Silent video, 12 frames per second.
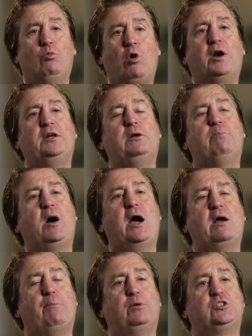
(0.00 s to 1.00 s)
wanting to
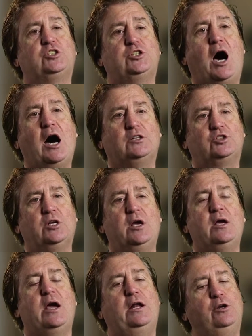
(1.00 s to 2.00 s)
buy a Passat.
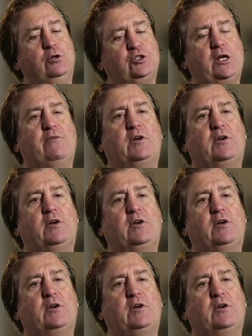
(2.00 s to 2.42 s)
And you're to say,